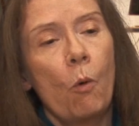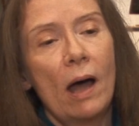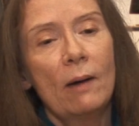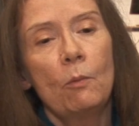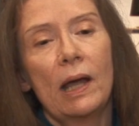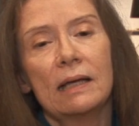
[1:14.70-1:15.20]

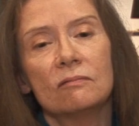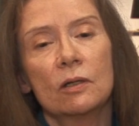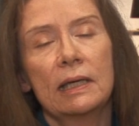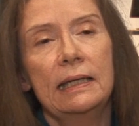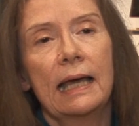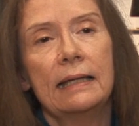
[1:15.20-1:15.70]
one way of
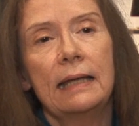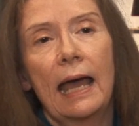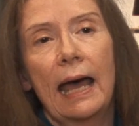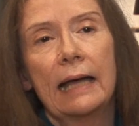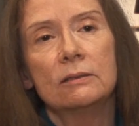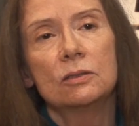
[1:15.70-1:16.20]
looking
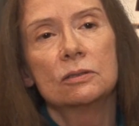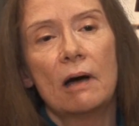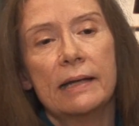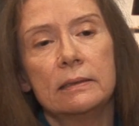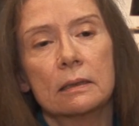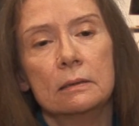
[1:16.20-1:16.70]
at
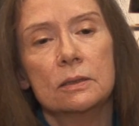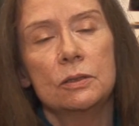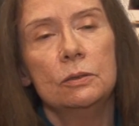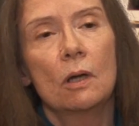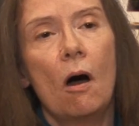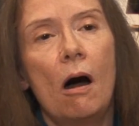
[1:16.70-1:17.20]
trying
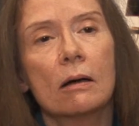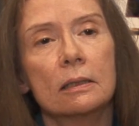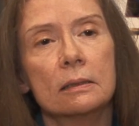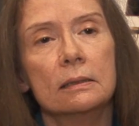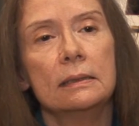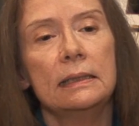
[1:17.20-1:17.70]
to
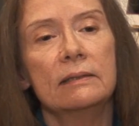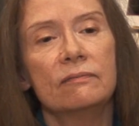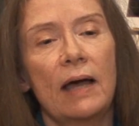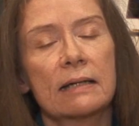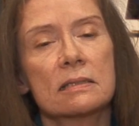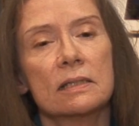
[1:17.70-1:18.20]
conquer the
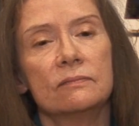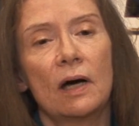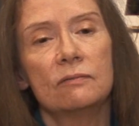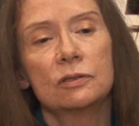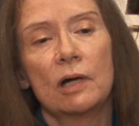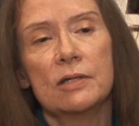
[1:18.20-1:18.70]
effects
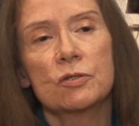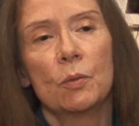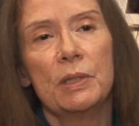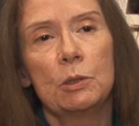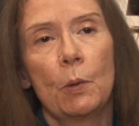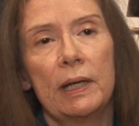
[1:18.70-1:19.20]
of
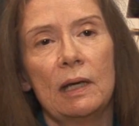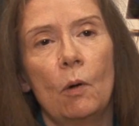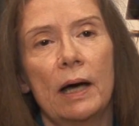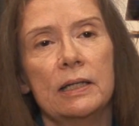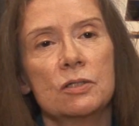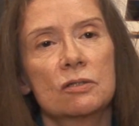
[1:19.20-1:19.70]
trisomy
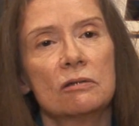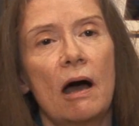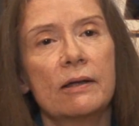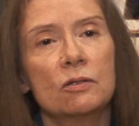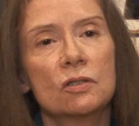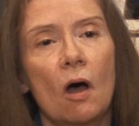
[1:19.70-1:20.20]
21 is
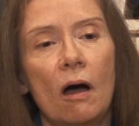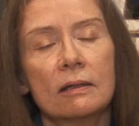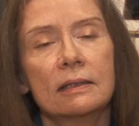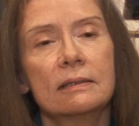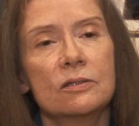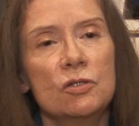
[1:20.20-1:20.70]
try to
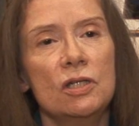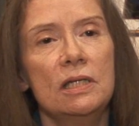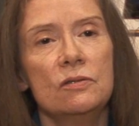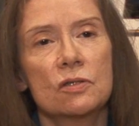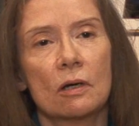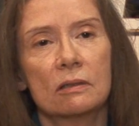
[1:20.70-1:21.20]
target the
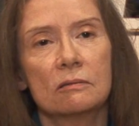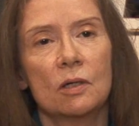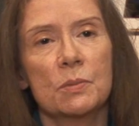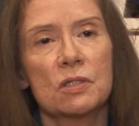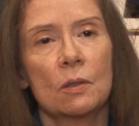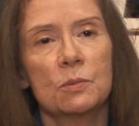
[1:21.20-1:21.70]
genes on
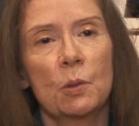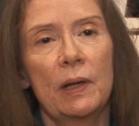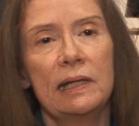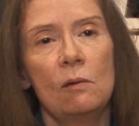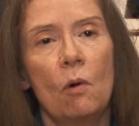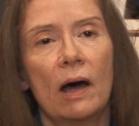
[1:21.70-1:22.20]
chromosome
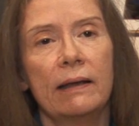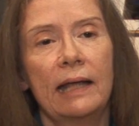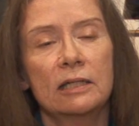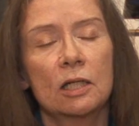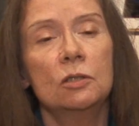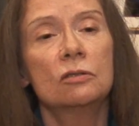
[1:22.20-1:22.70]
21
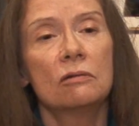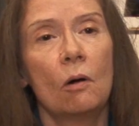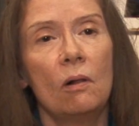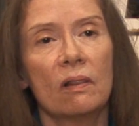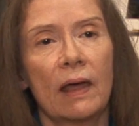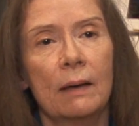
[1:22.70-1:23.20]
and
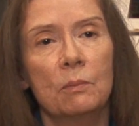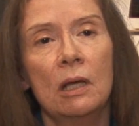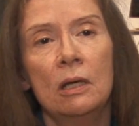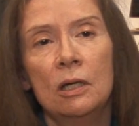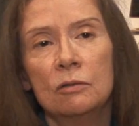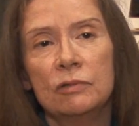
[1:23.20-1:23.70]
control them,
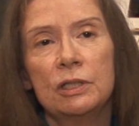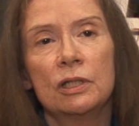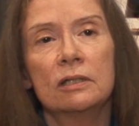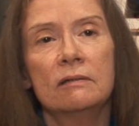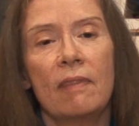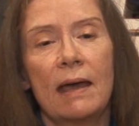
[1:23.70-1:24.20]

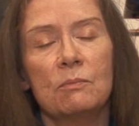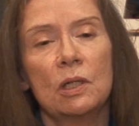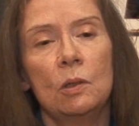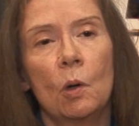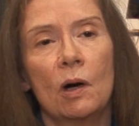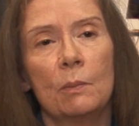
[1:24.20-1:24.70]
return them
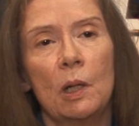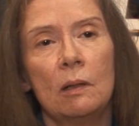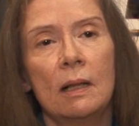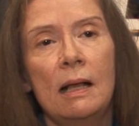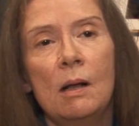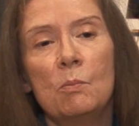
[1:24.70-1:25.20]
to
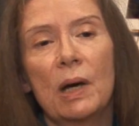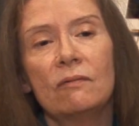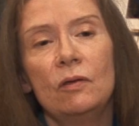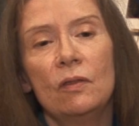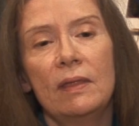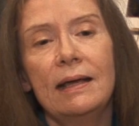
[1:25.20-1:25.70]
normal. But
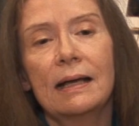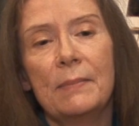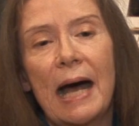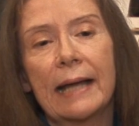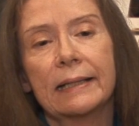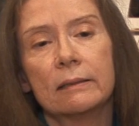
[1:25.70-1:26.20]
if you think
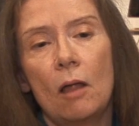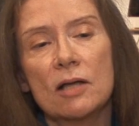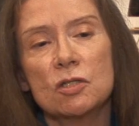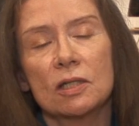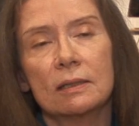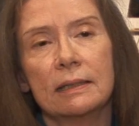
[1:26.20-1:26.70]
about it
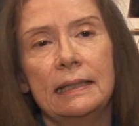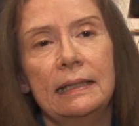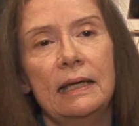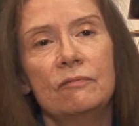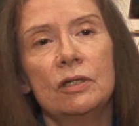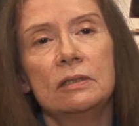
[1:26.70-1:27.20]

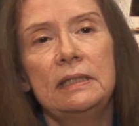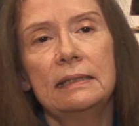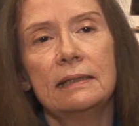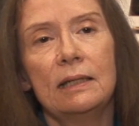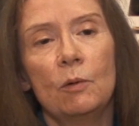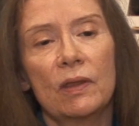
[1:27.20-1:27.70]
logically, if you're
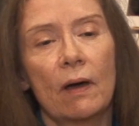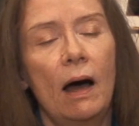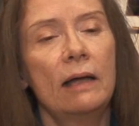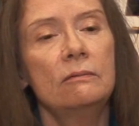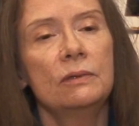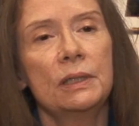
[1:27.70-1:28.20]
dealing with
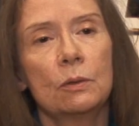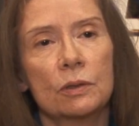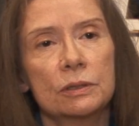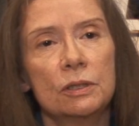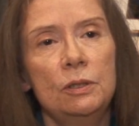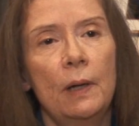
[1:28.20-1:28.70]
100
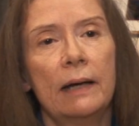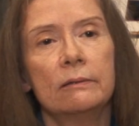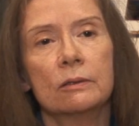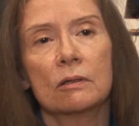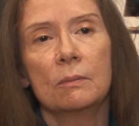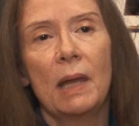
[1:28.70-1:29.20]
or
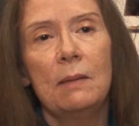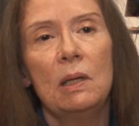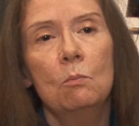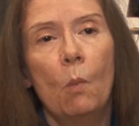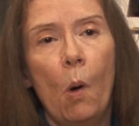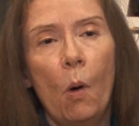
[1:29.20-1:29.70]
200 or
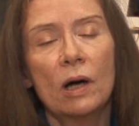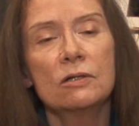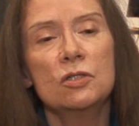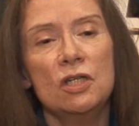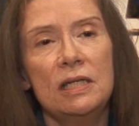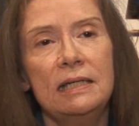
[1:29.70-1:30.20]
maybe
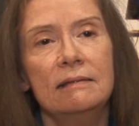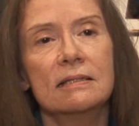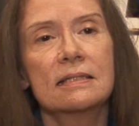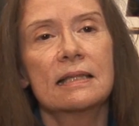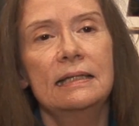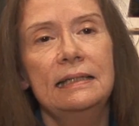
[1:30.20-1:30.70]
more
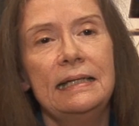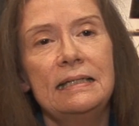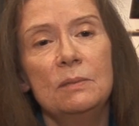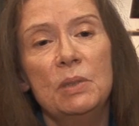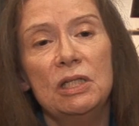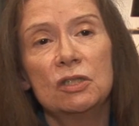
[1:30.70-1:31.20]
genes that
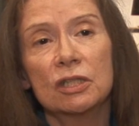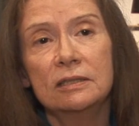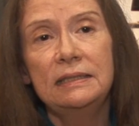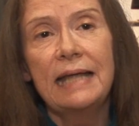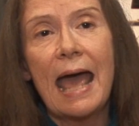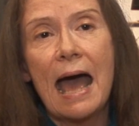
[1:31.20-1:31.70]
need to be
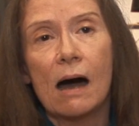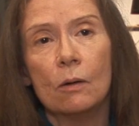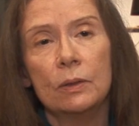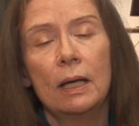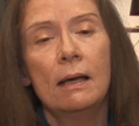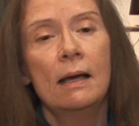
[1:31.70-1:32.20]
turned
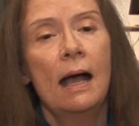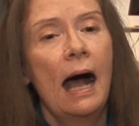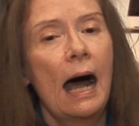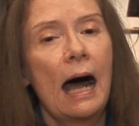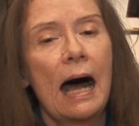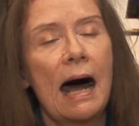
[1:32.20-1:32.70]
down,
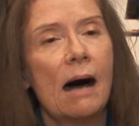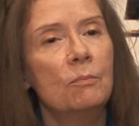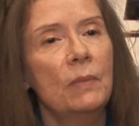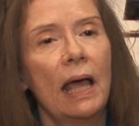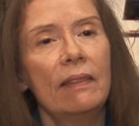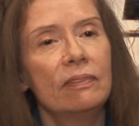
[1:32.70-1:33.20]

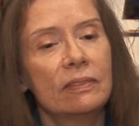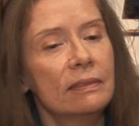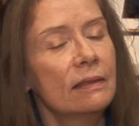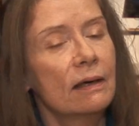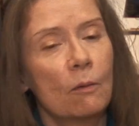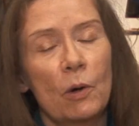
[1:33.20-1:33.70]

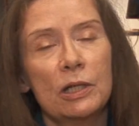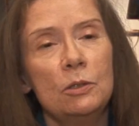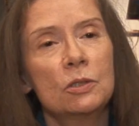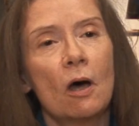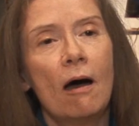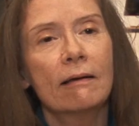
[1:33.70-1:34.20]
what are
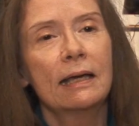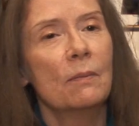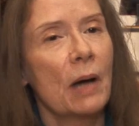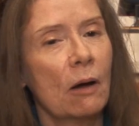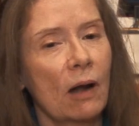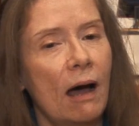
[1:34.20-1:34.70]
you talking
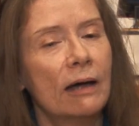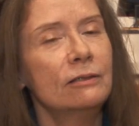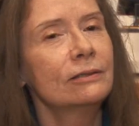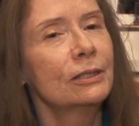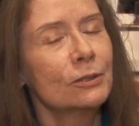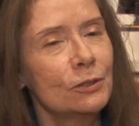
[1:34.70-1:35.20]
about,
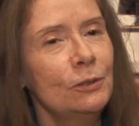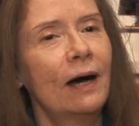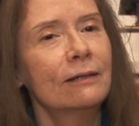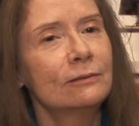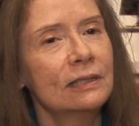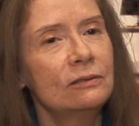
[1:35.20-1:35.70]
100 or
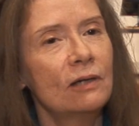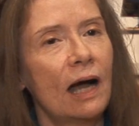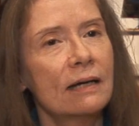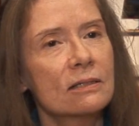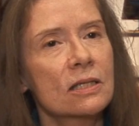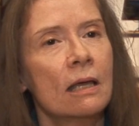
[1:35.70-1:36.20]
200
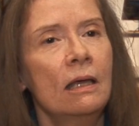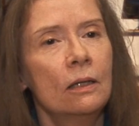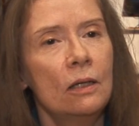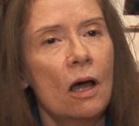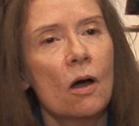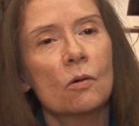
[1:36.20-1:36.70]
drugs?
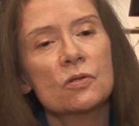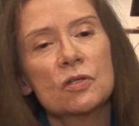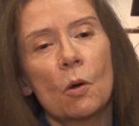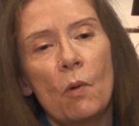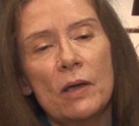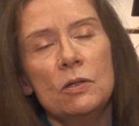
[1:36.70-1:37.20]
No.
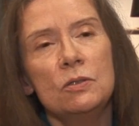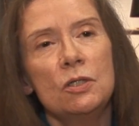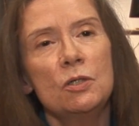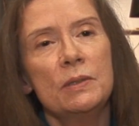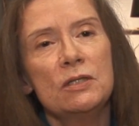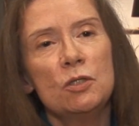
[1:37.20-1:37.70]
So what you
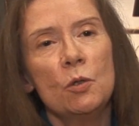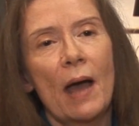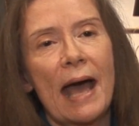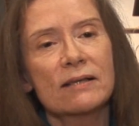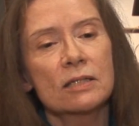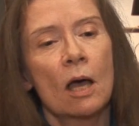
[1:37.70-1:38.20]
do is
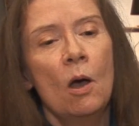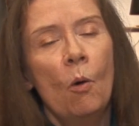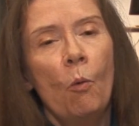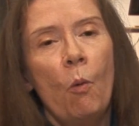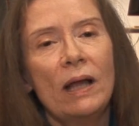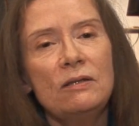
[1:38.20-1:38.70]
you ask,
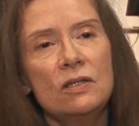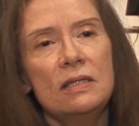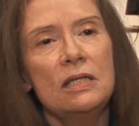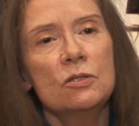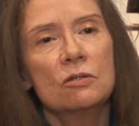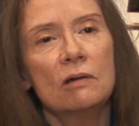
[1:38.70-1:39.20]
what do
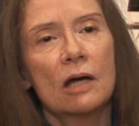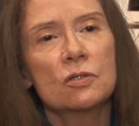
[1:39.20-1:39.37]
these